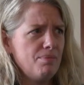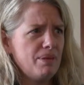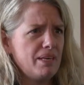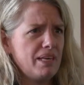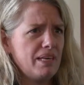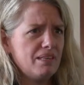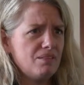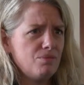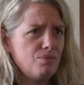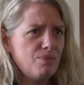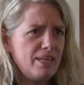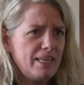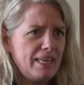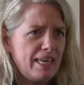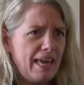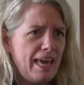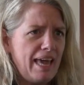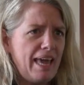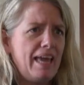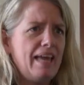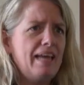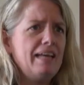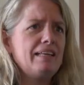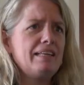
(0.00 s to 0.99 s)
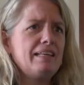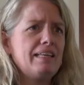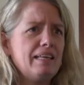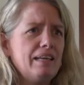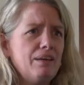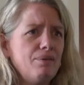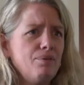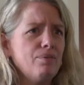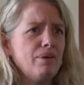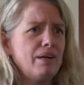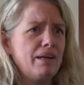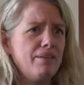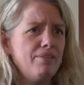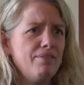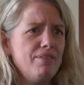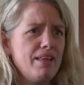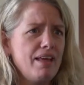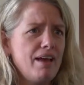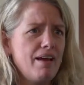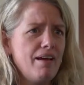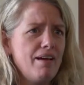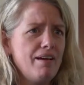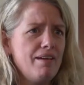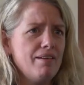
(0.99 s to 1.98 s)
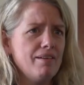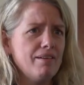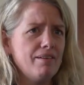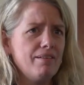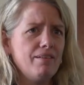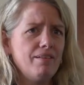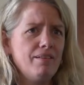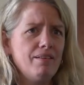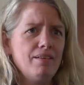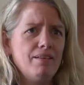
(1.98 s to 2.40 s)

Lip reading: Because we can't get rid of the iron.